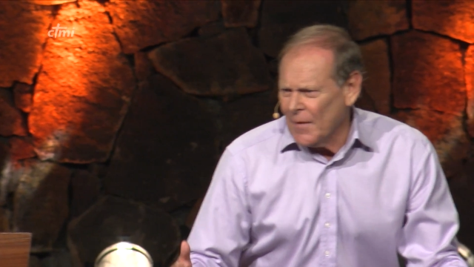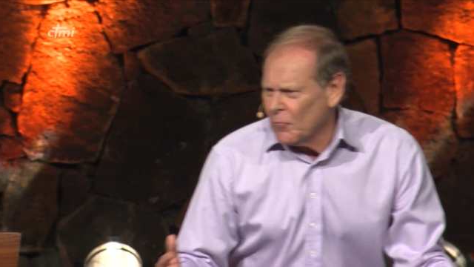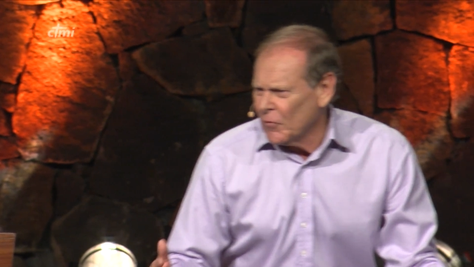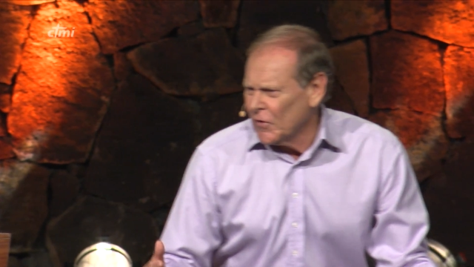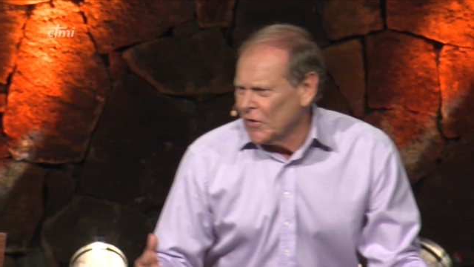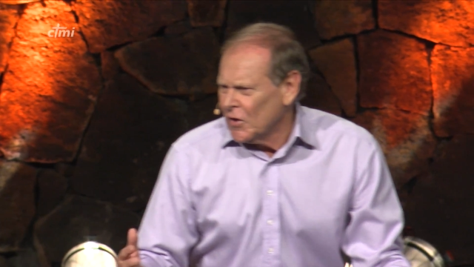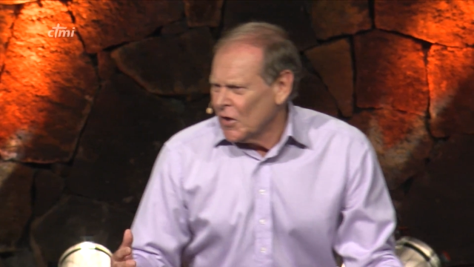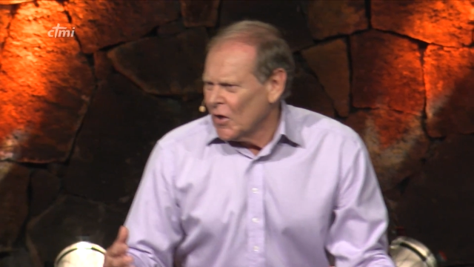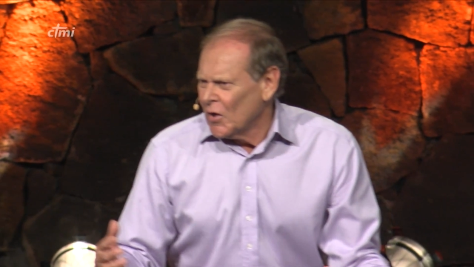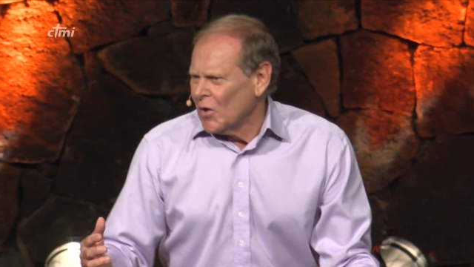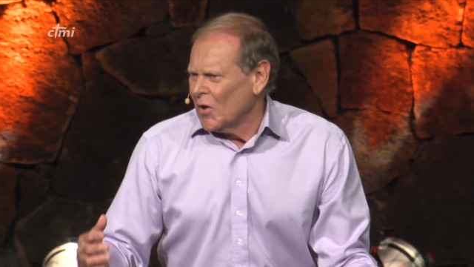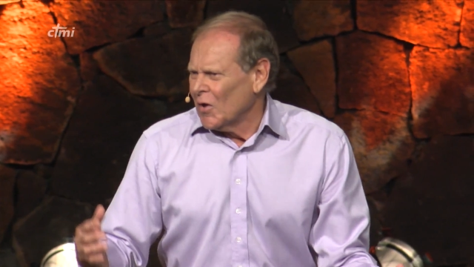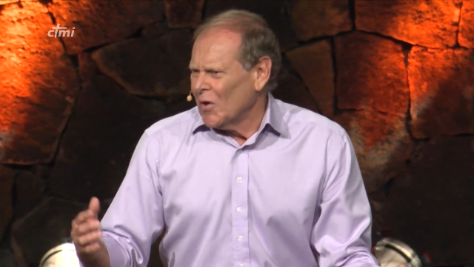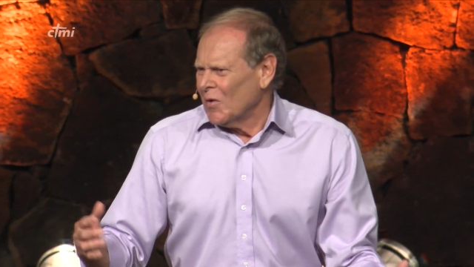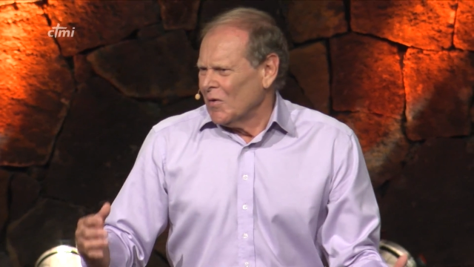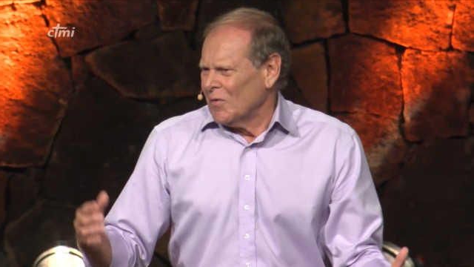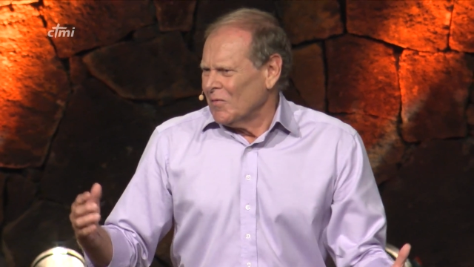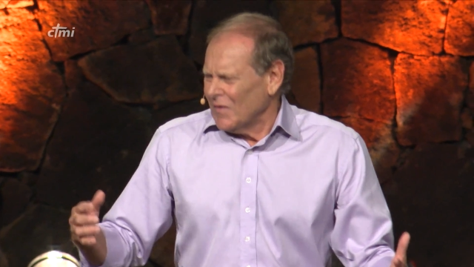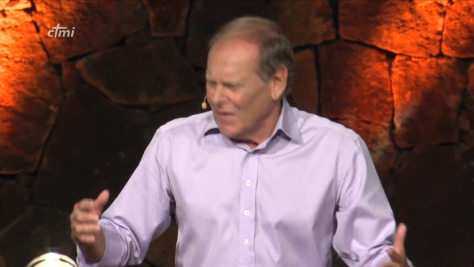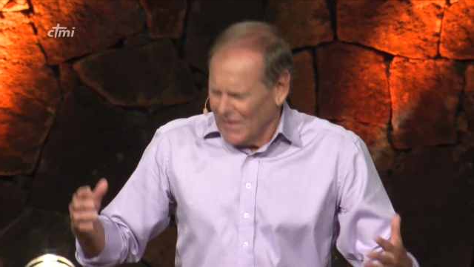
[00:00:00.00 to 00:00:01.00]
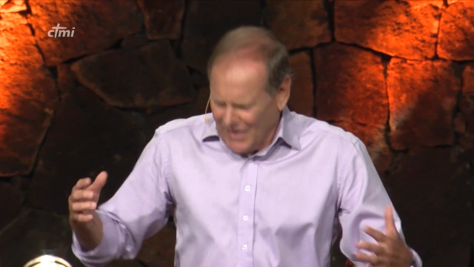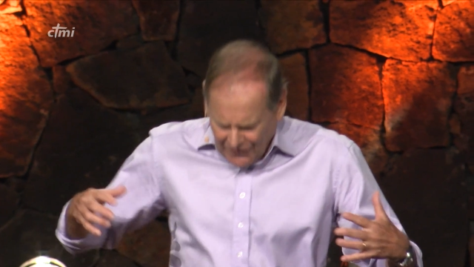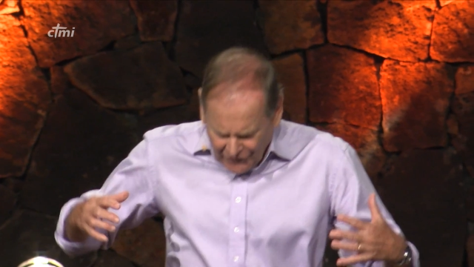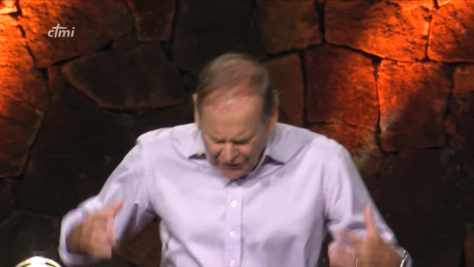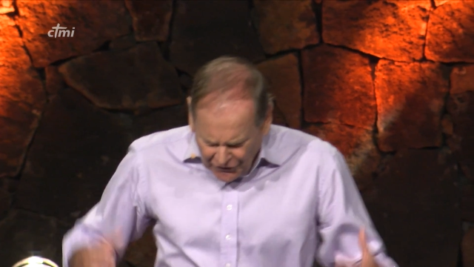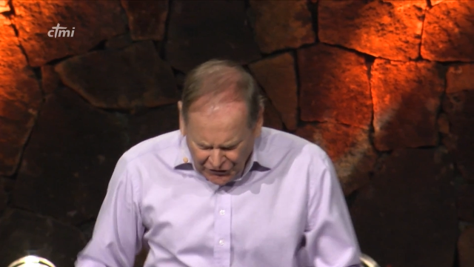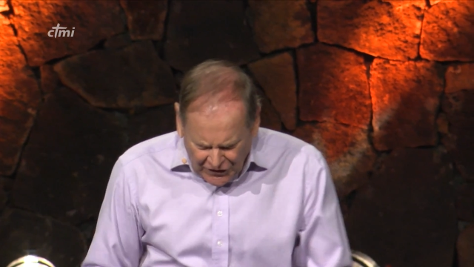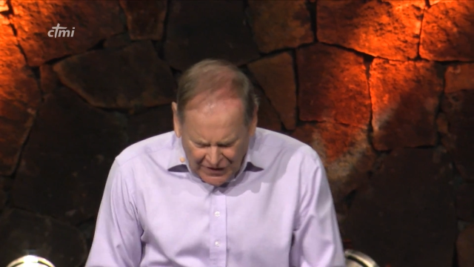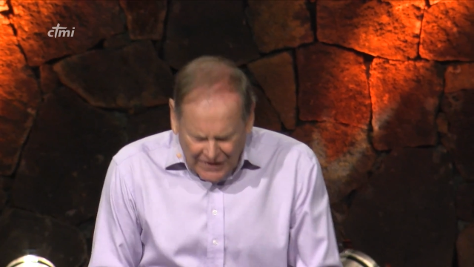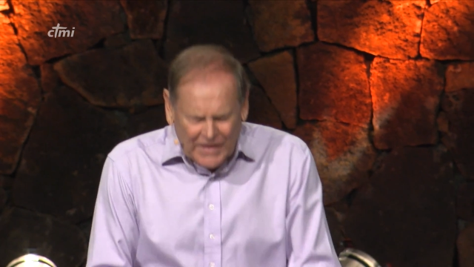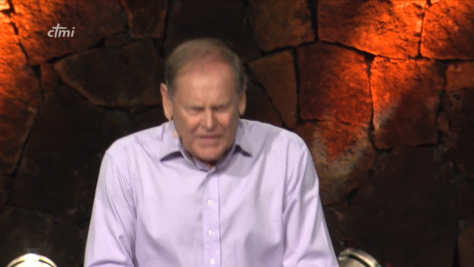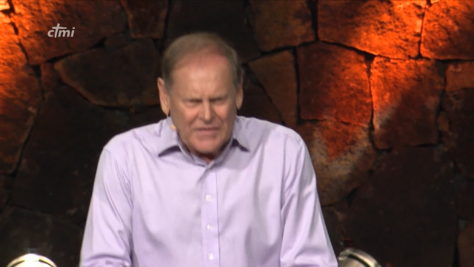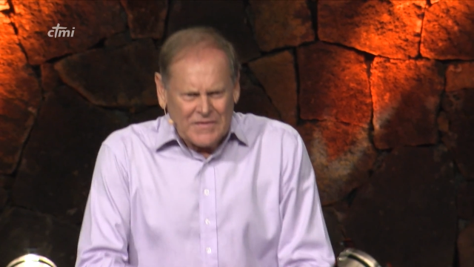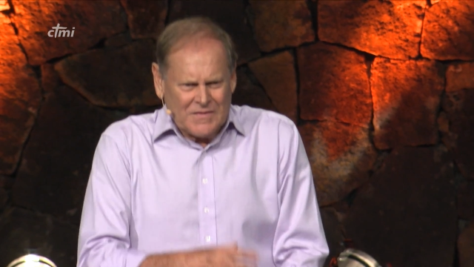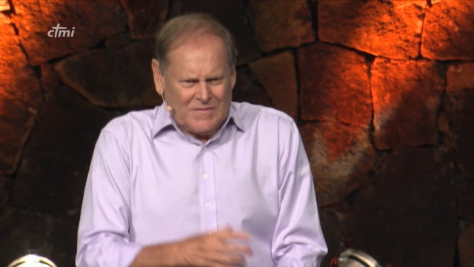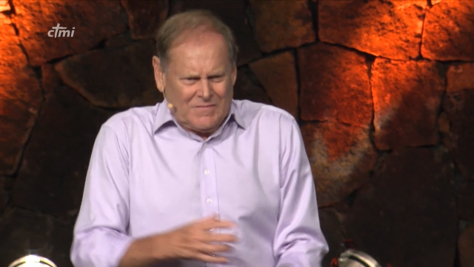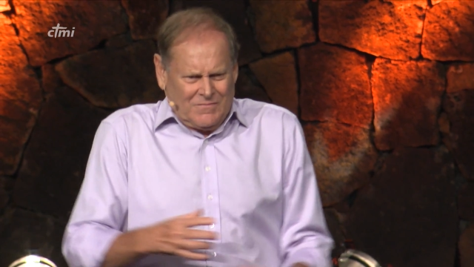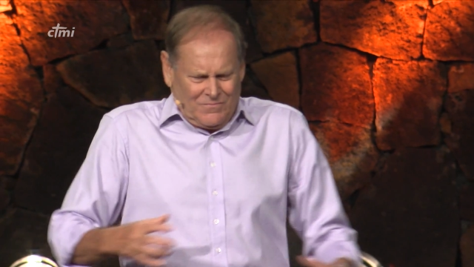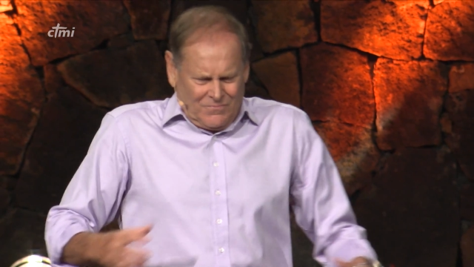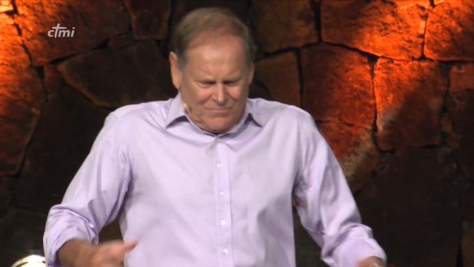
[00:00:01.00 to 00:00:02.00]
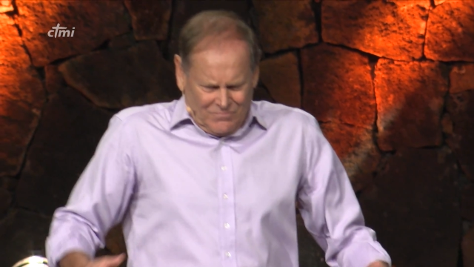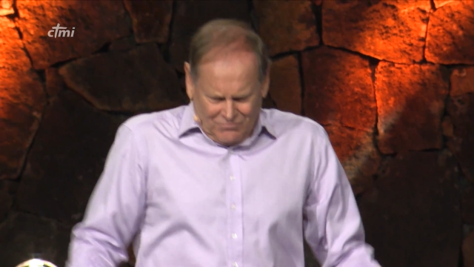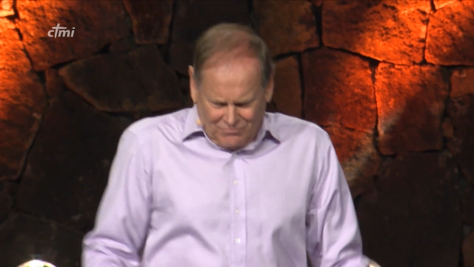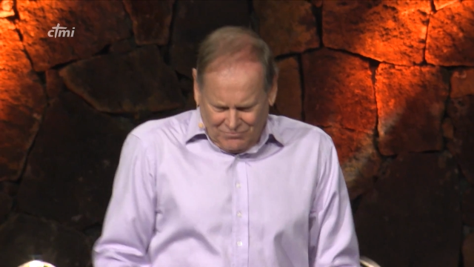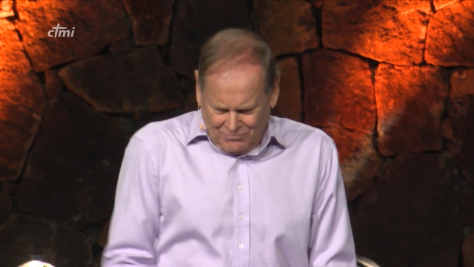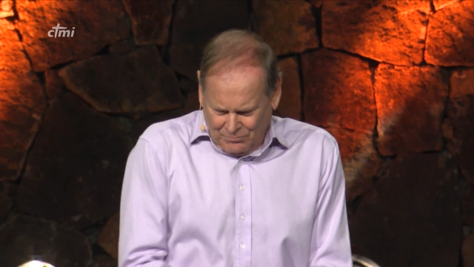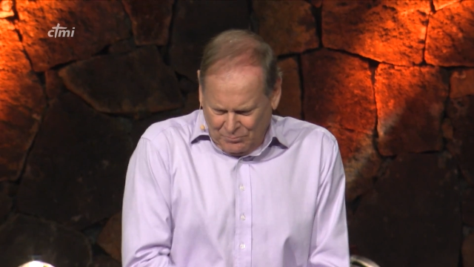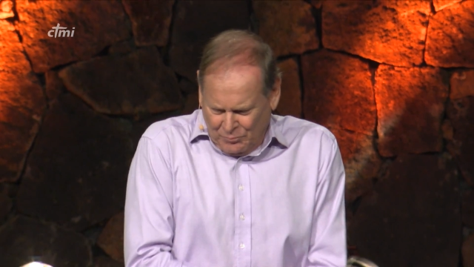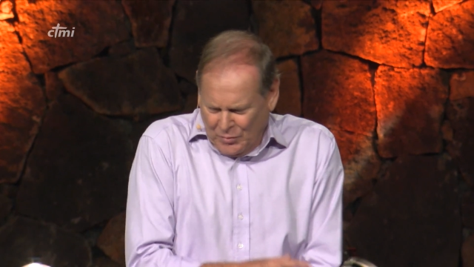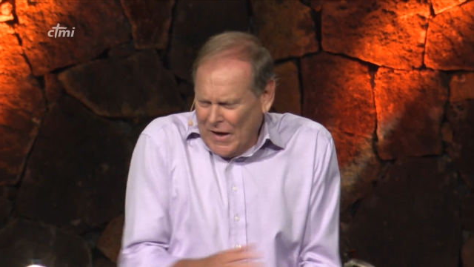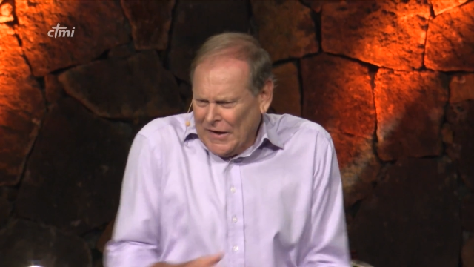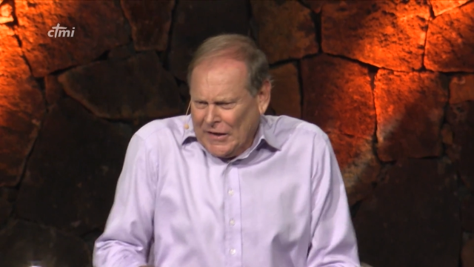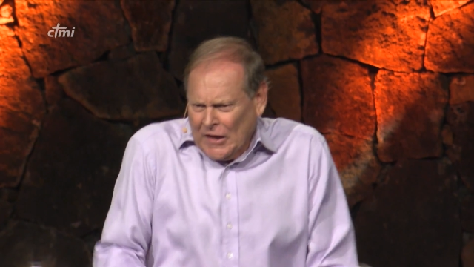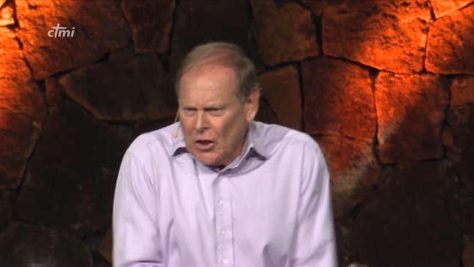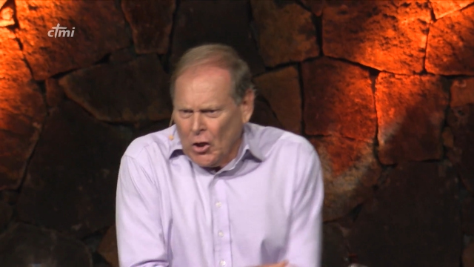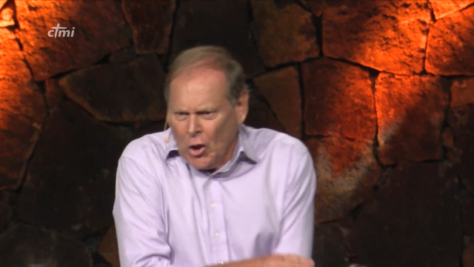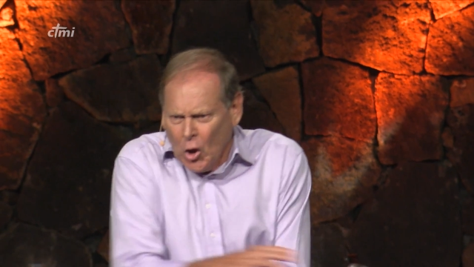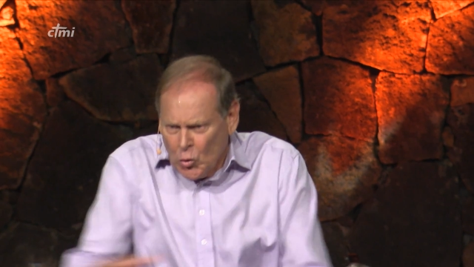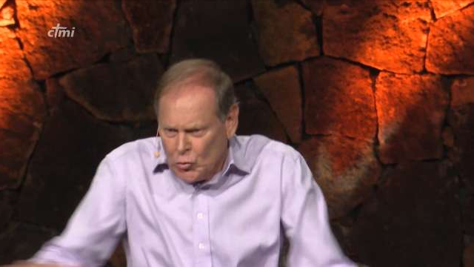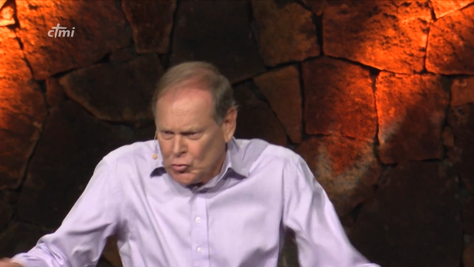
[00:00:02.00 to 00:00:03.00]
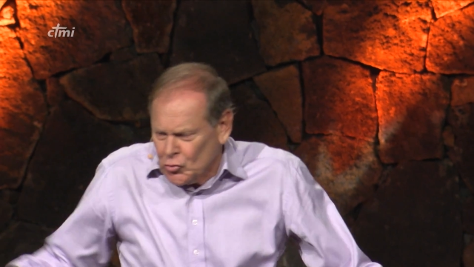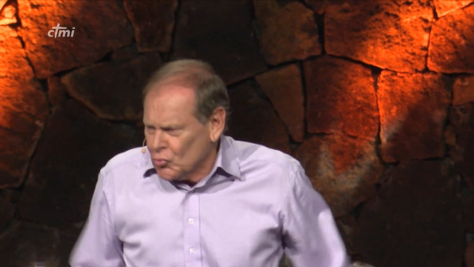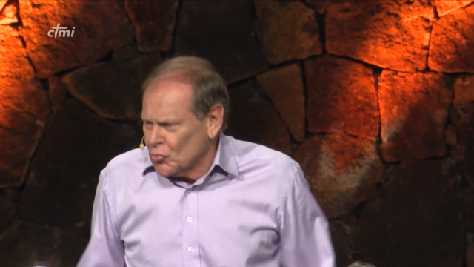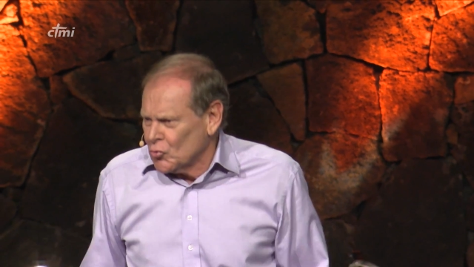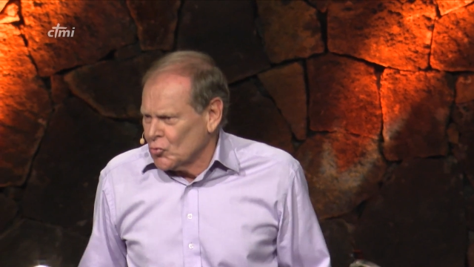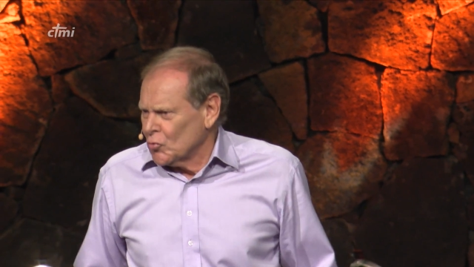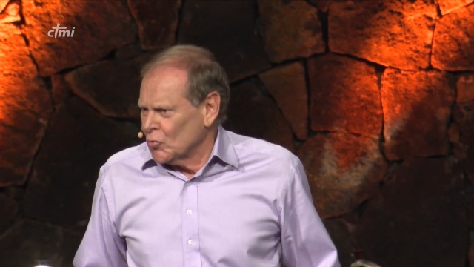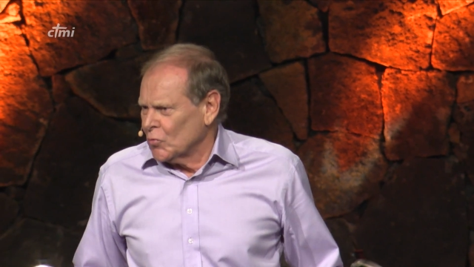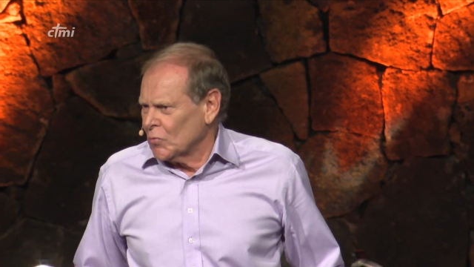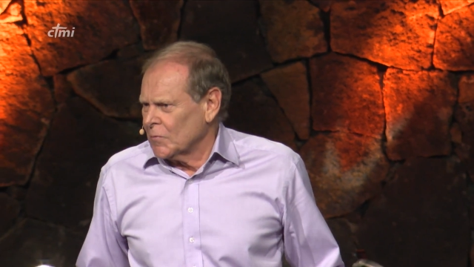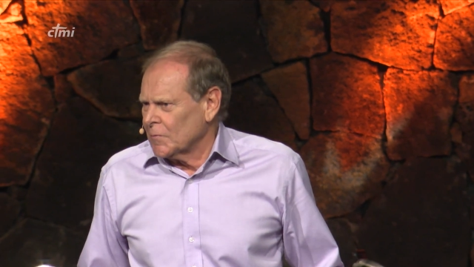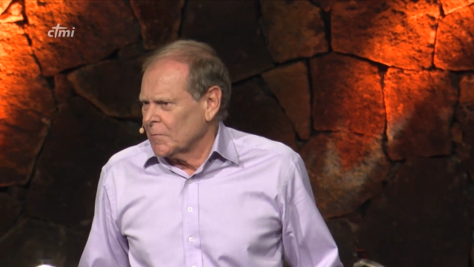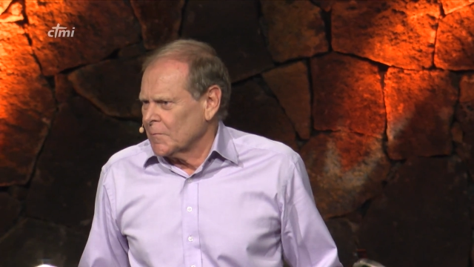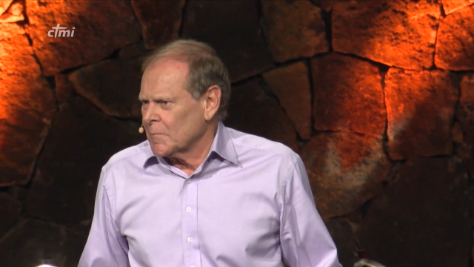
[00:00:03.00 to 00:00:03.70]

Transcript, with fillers: time we, everything is breaking loose.